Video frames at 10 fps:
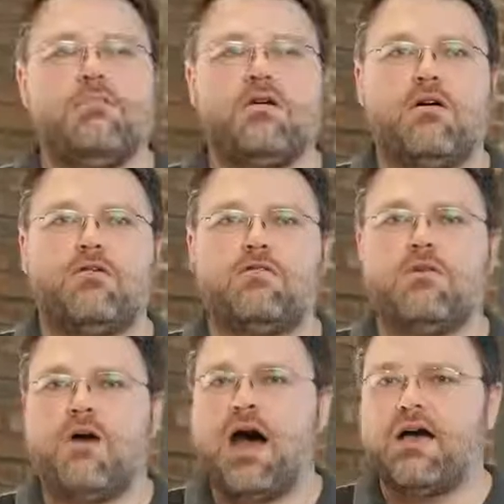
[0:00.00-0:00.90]
but
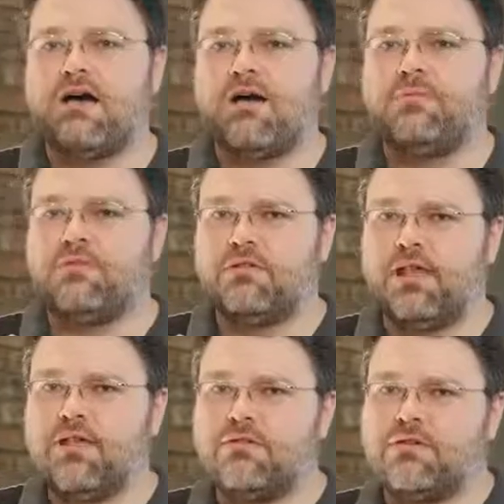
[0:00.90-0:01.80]
also I O P S and
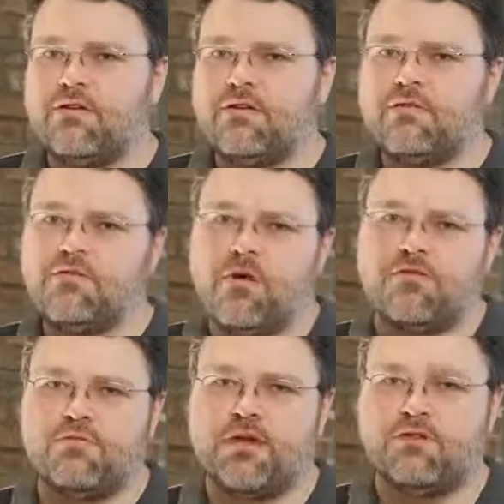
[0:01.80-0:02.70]
latency and some
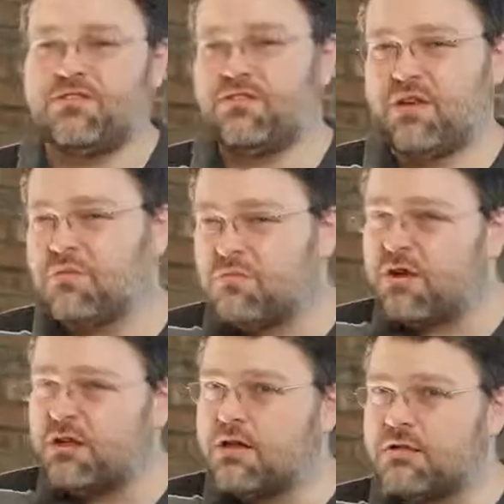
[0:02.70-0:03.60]
other metrics. This comes
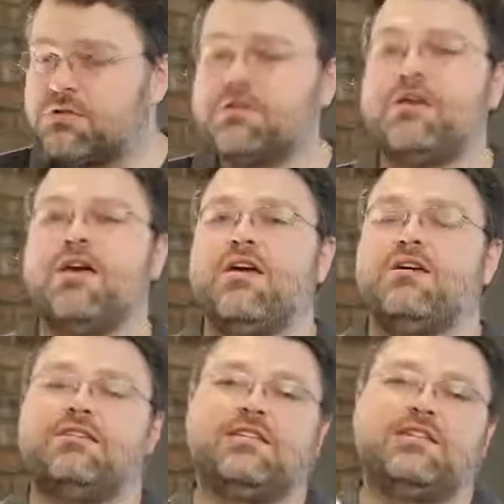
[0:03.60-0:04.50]
pretty close
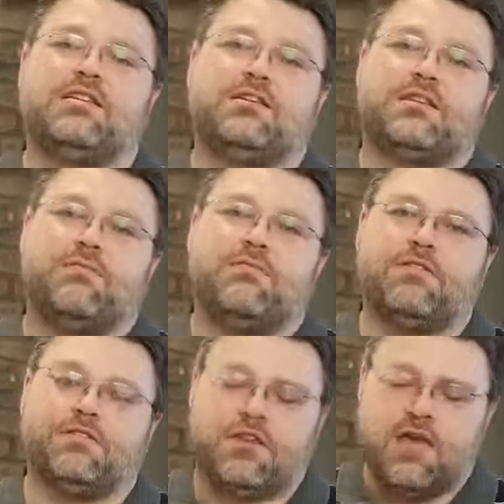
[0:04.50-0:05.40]
to the Intel seven
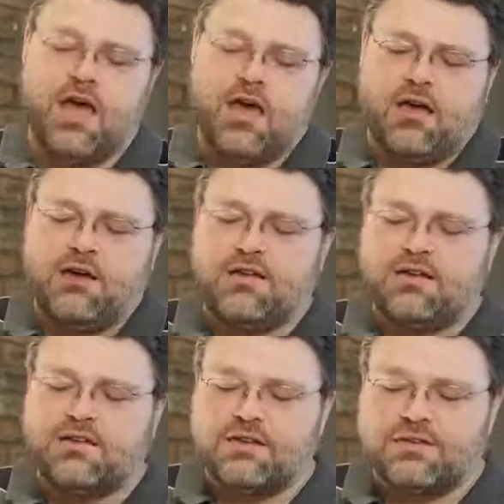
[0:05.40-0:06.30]
fifty. Now
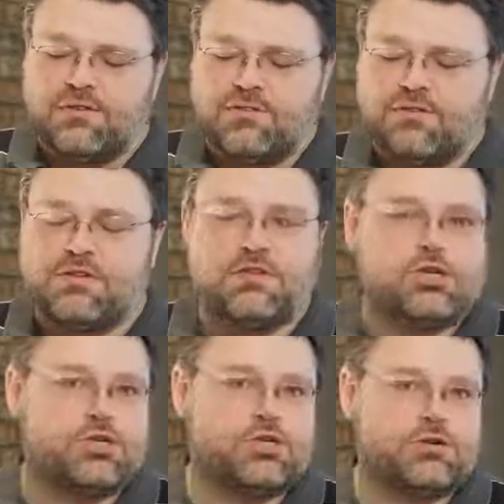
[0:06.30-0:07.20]
the Intel seven fifty,
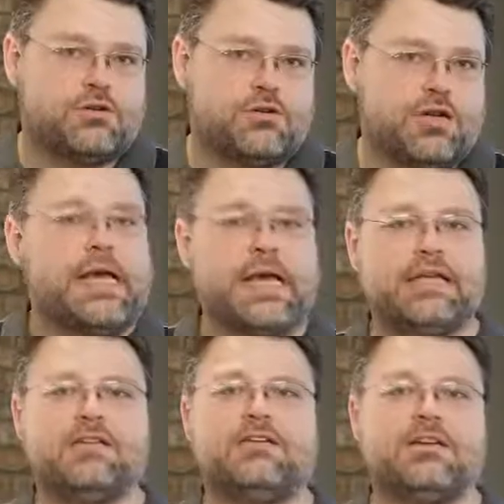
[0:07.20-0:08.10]
sure,
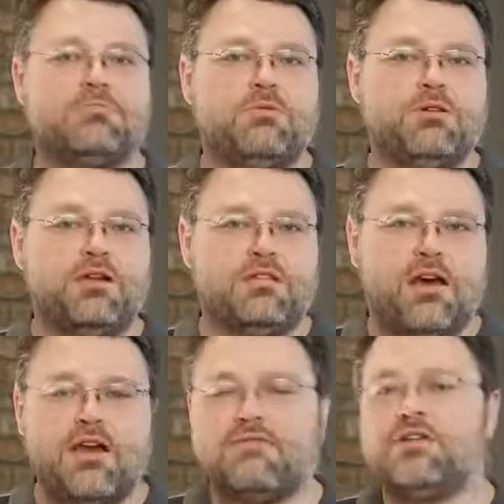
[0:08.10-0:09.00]
Intel has put a
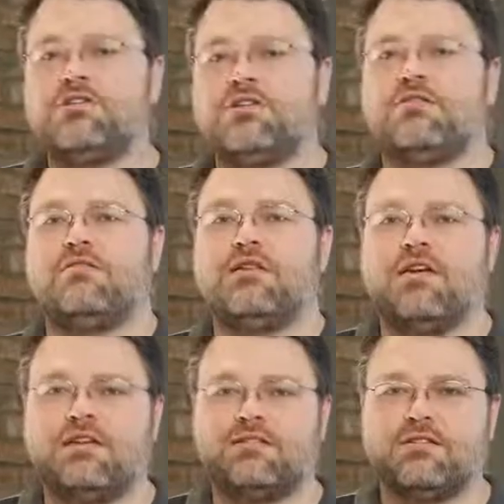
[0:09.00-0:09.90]
lot of
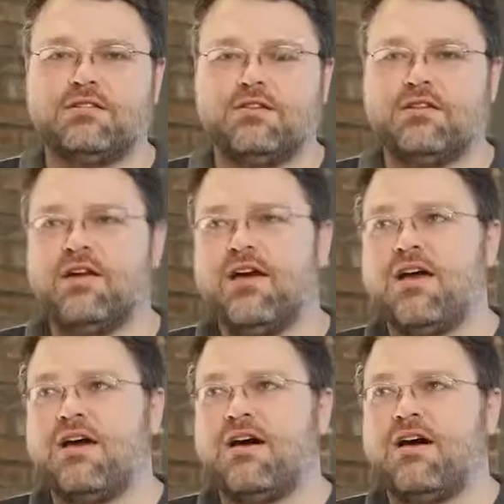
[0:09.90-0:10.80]
engineering into the
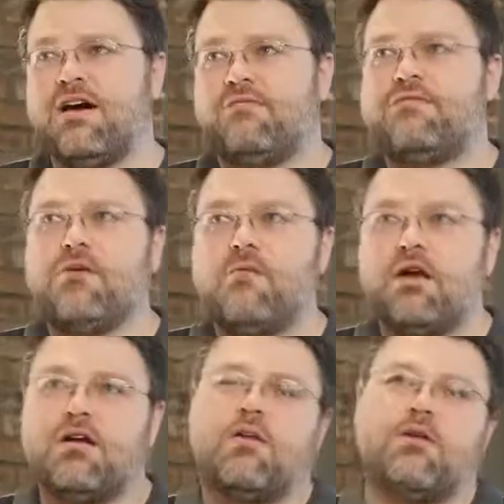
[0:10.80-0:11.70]
uh,
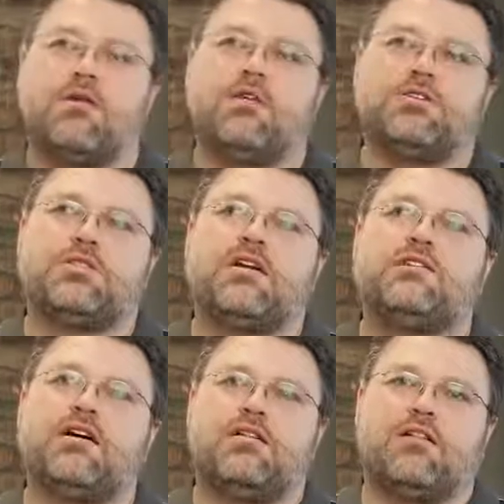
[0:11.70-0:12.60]
firmware, or not just
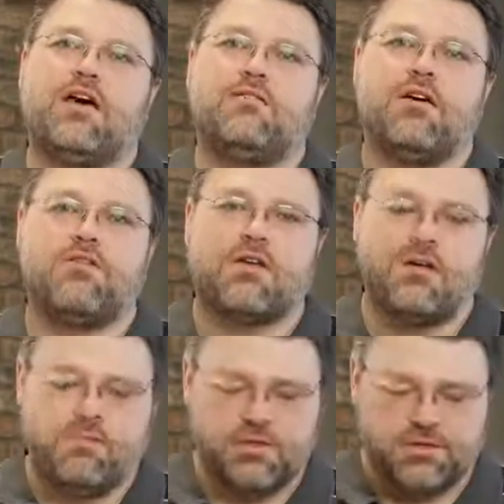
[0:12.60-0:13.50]
Intel, a lot of other
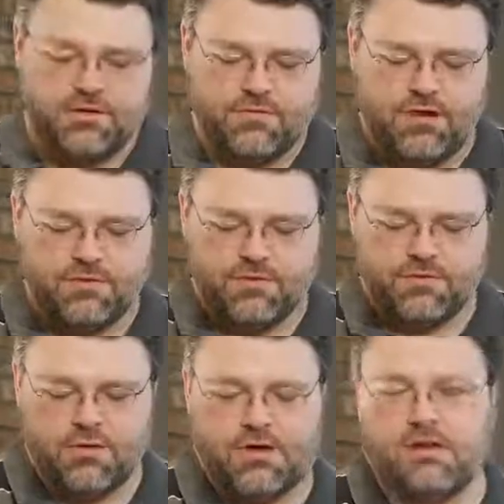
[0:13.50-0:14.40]
companies are involved
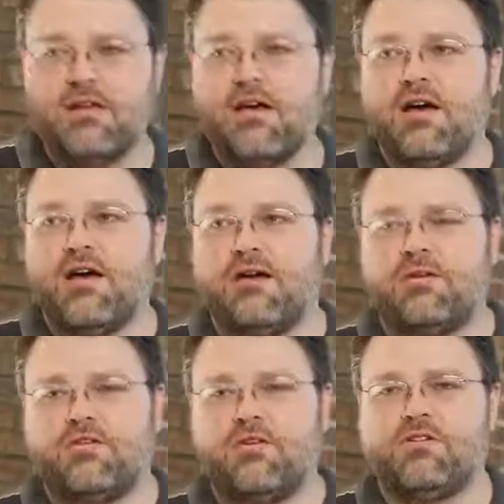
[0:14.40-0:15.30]
as well,
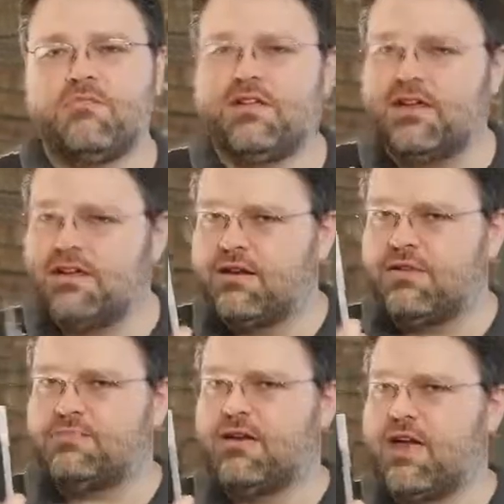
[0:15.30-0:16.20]
because uh, ultimately, you know,
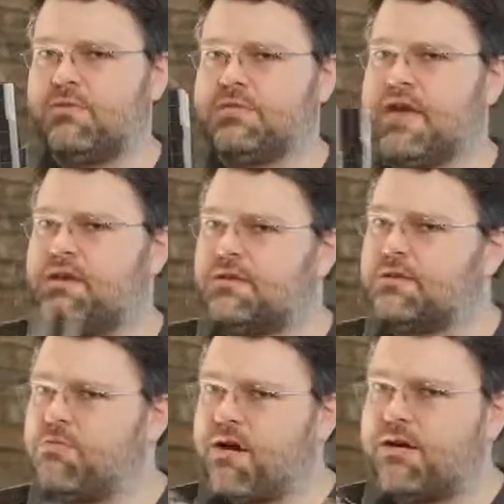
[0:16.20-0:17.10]
this became a
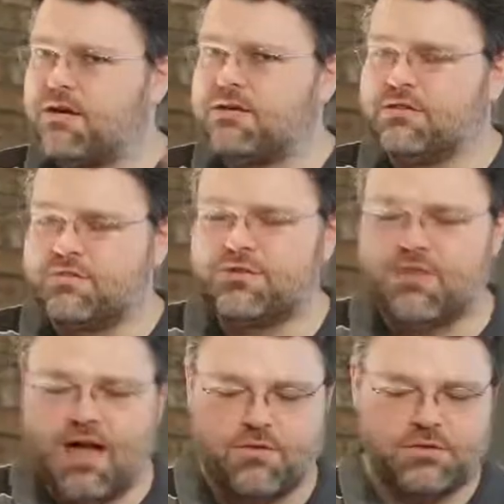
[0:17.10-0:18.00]
SanDisk product, and there were
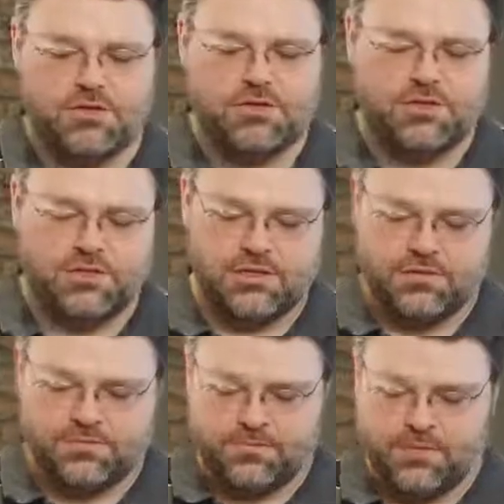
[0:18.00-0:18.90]
some acquisitions,
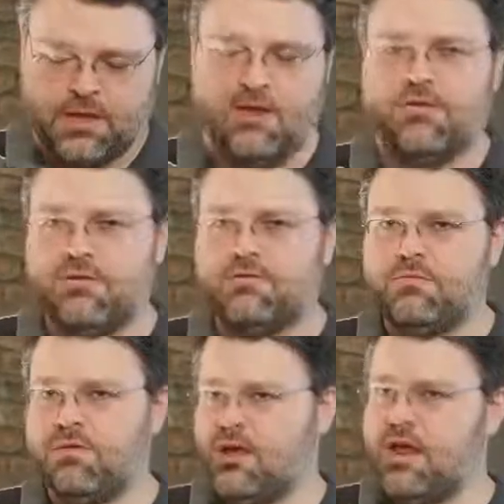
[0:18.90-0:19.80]
and you know, the,
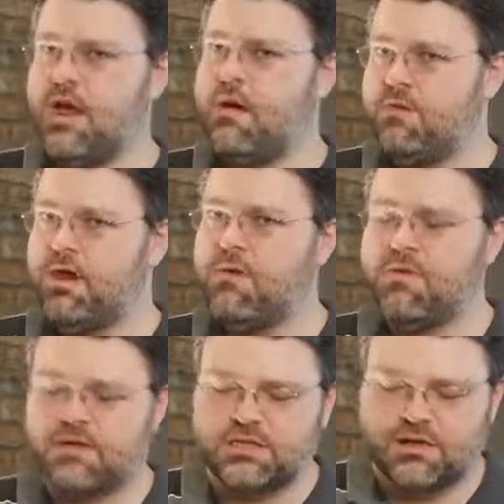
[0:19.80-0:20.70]
the incumbent
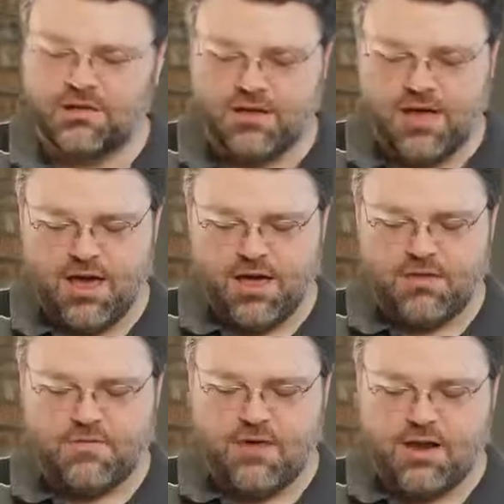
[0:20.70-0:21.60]
companies saw the,
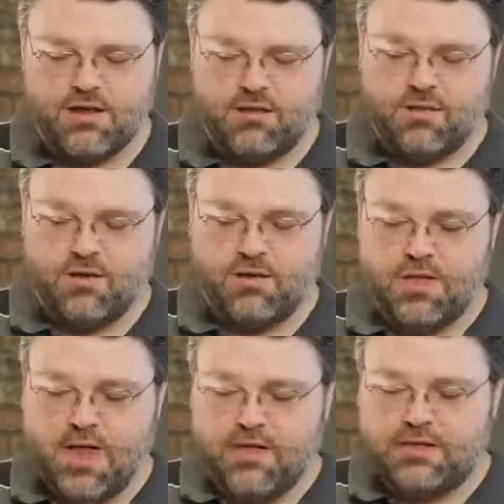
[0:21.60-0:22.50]
the writing on the
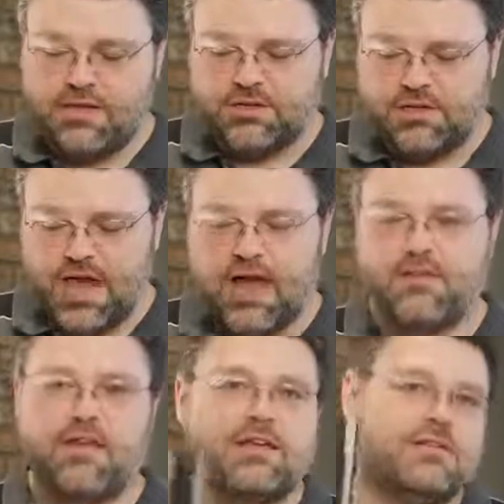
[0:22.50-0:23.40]
wall. This actually
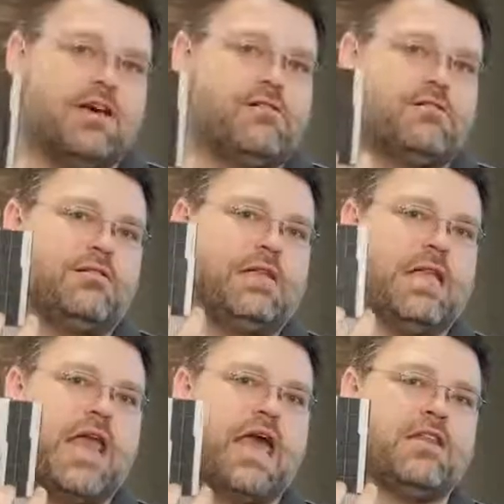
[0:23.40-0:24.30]
has Intel
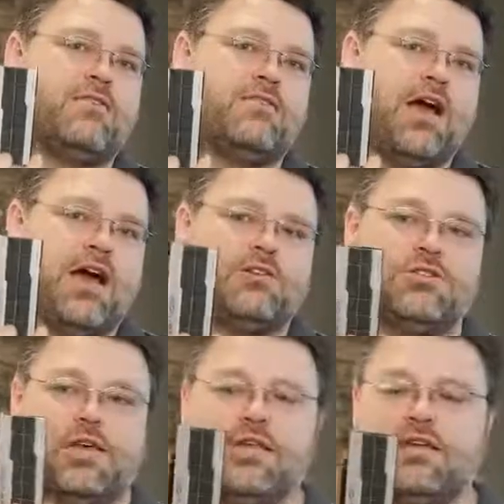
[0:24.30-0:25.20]
NAND
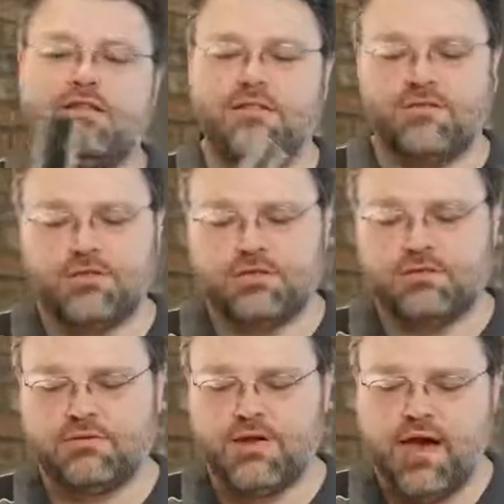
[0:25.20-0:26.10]
flash in it, the
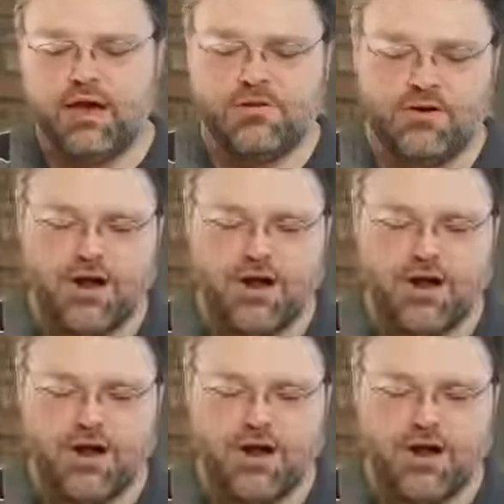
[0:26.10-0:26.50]
Fusion I O